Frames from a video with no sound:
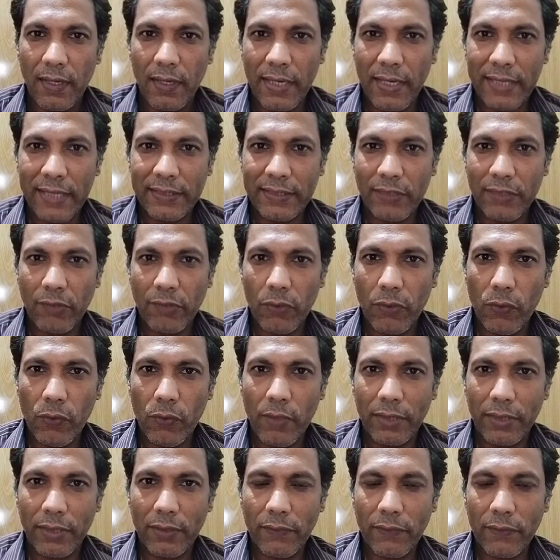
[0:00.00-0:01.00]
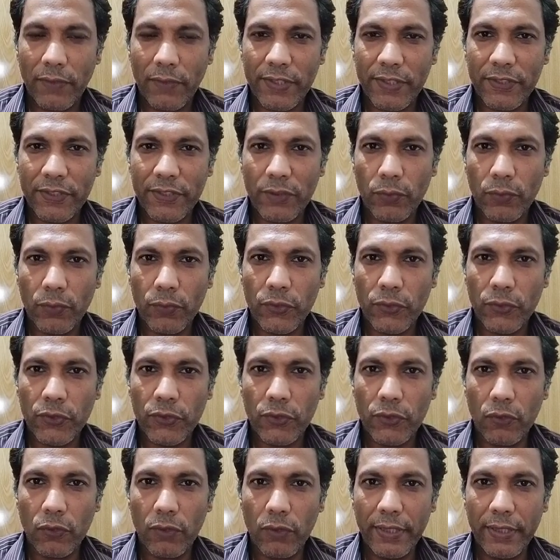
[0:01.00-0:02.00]
Let's have a look at the first news
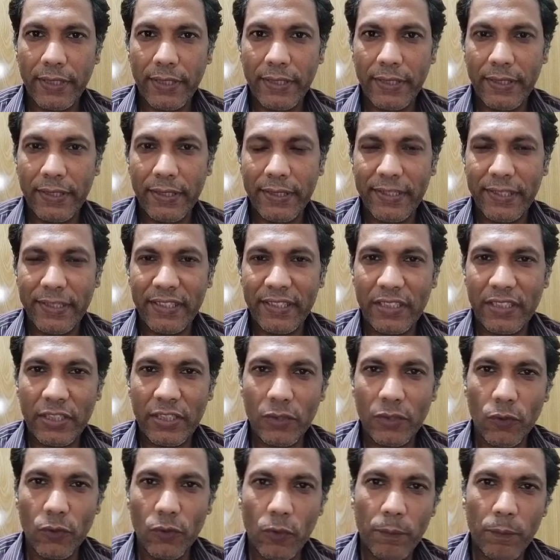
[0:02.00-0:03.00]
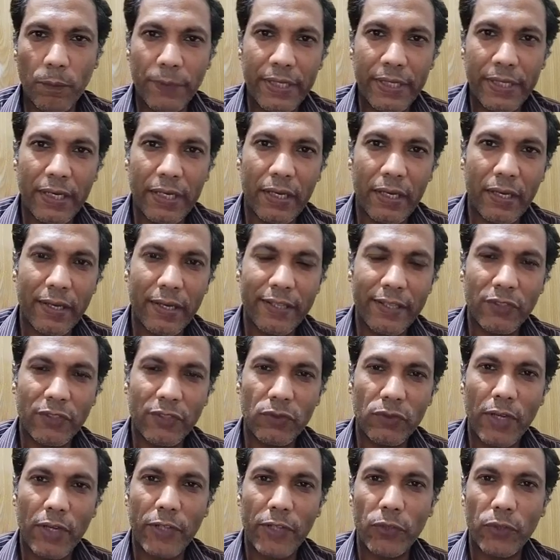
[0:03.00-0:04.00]
story. Ethiopia is
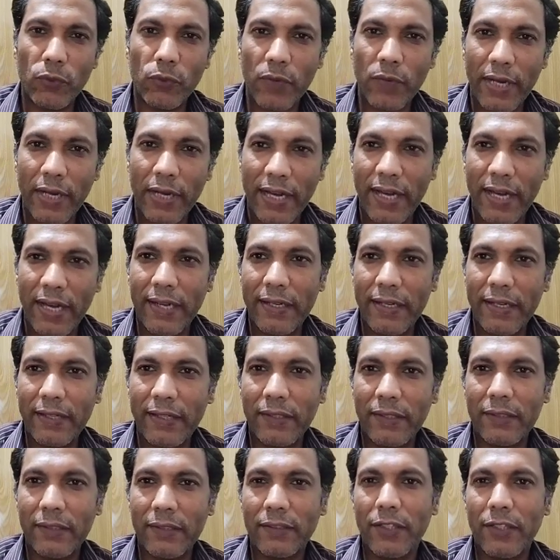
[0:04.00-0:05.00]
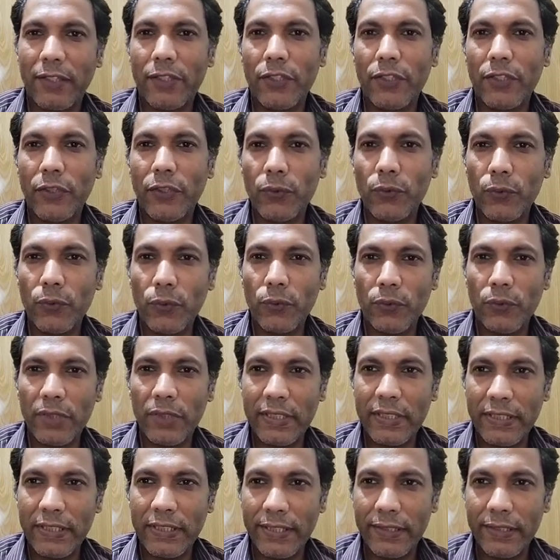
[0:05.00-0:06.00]
going to enter the new
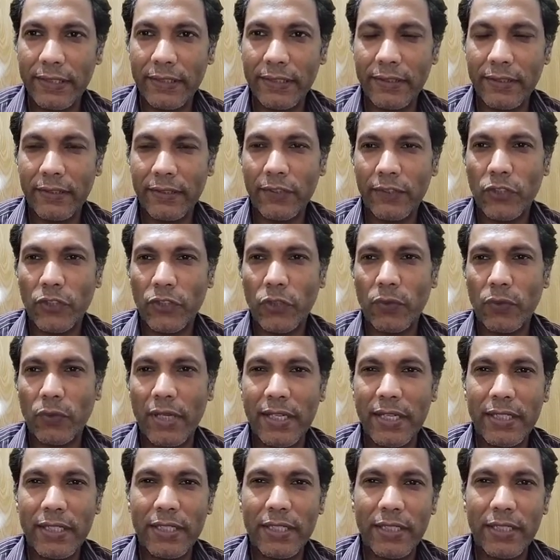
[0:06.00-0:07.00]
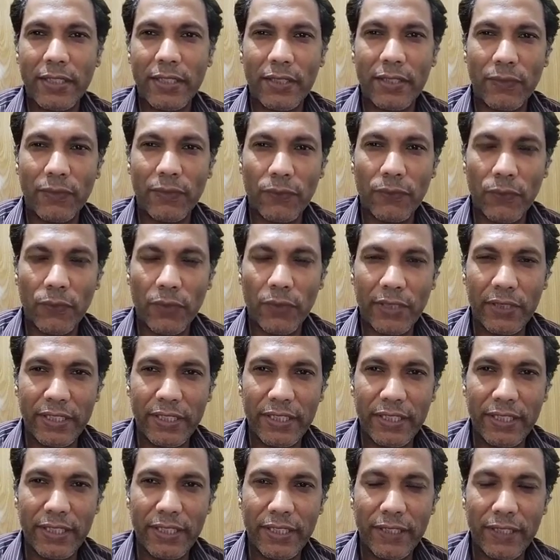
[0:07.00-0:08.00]
year
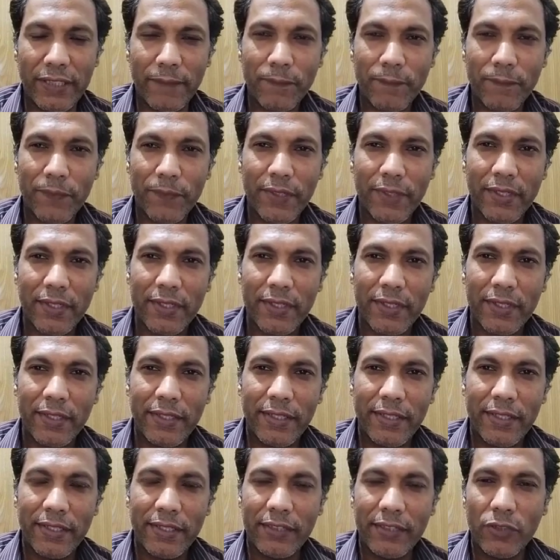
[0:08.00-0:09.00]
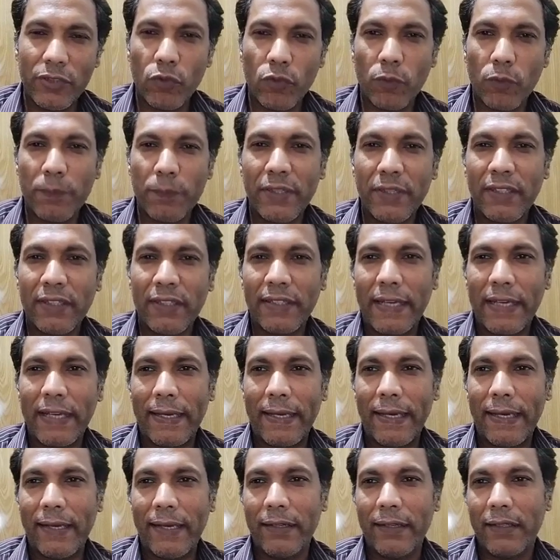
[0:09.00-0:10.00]
2014. Ethiopian
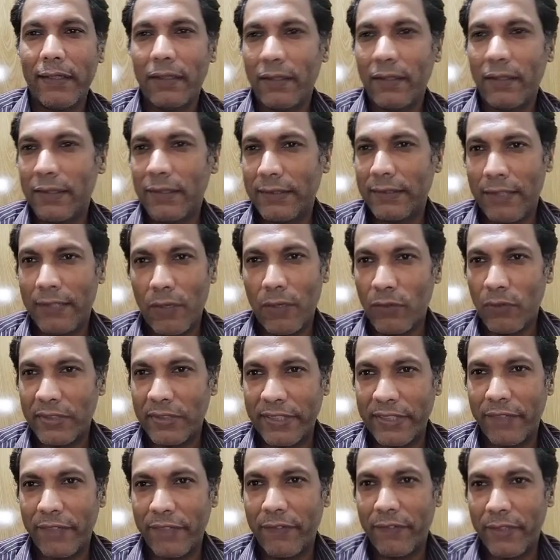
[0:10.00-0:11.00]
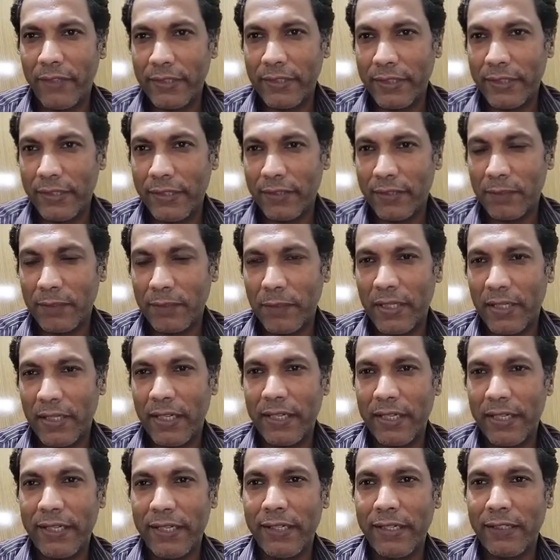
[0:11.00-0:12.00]
calendar is around 7 years
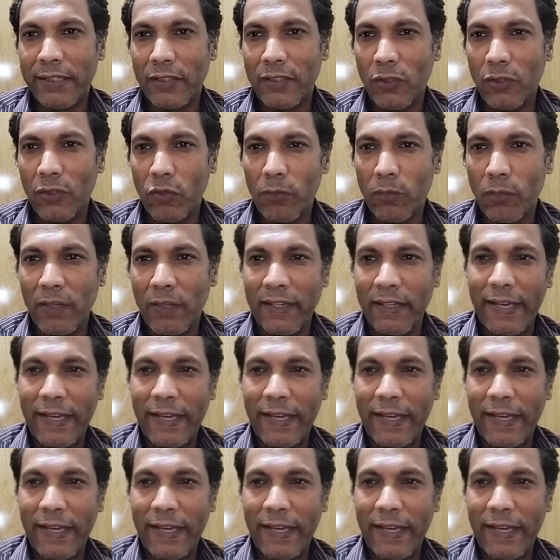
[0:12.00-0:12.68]
behind global